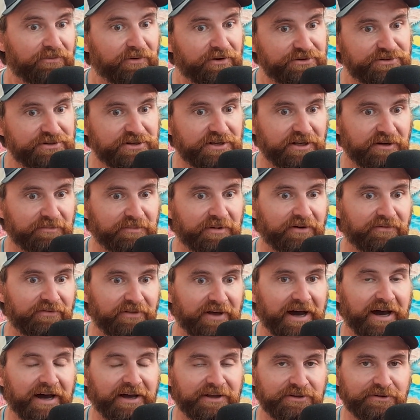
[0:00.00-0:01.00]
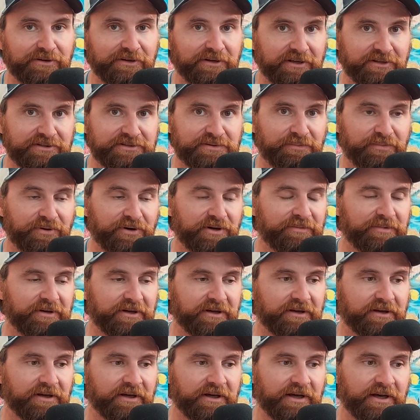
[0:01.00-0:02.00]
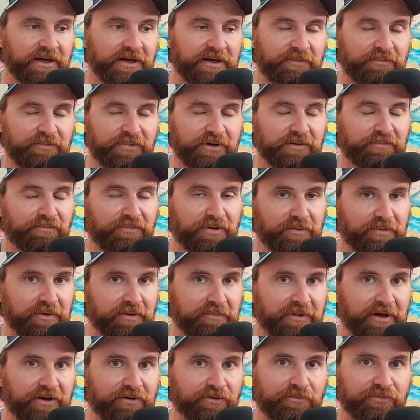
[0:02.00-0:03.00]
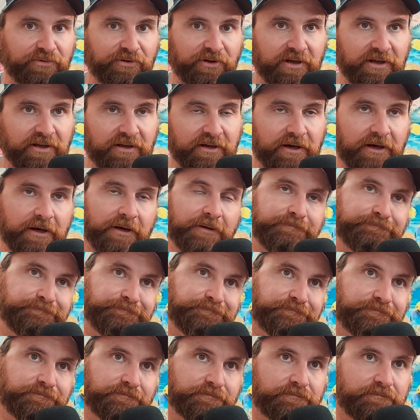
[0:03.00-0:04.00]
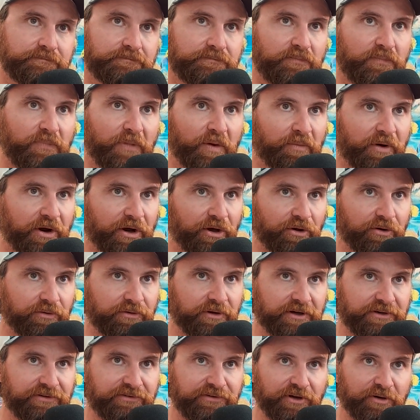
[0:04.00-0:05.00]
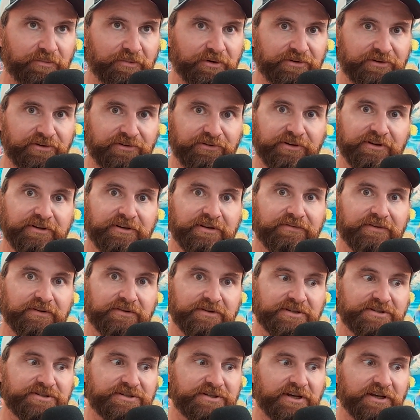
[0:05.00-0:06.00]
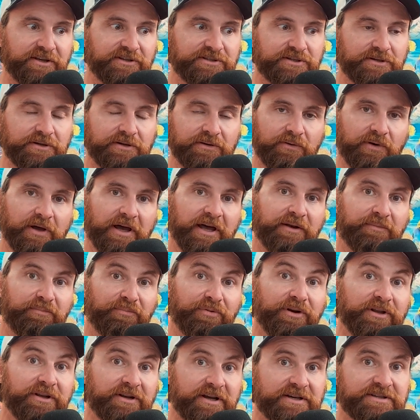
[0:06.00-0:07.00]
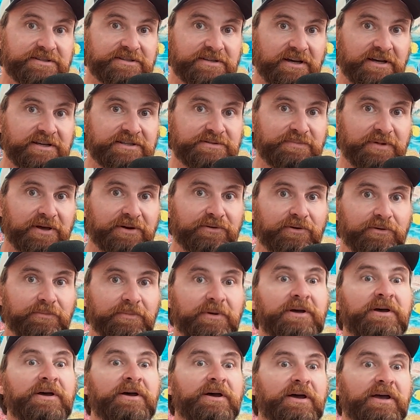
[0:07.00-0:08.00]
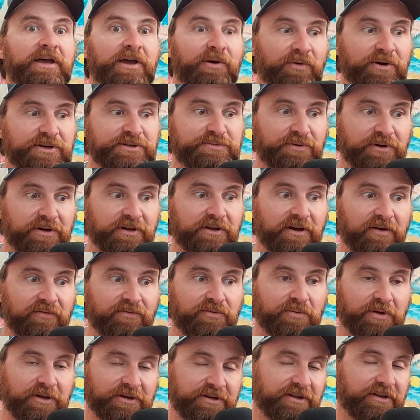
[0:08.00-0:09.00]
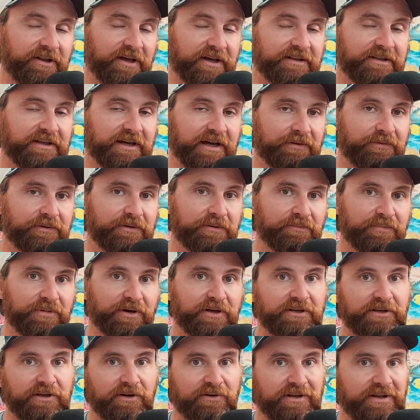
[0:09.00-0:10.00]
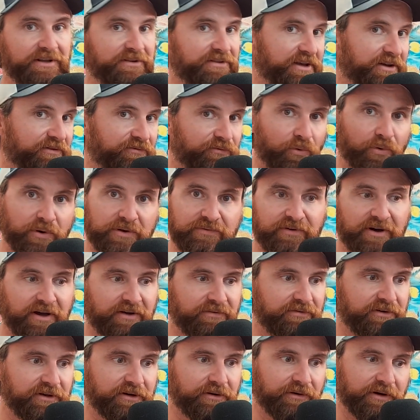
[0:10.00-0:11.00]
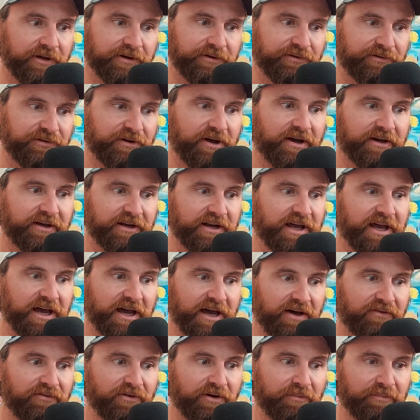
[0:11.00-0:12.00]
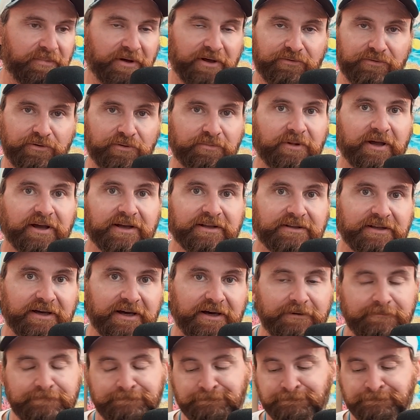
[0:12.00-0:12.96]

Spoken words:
Once you get above that, you can get some pretty big bedrooms. Like my old sailboat, the CT56, had a pretty nice sized bedroom. It was pretty comfortable. I did like that one. But anything 45 feet or under is not going to have a bedroom like that.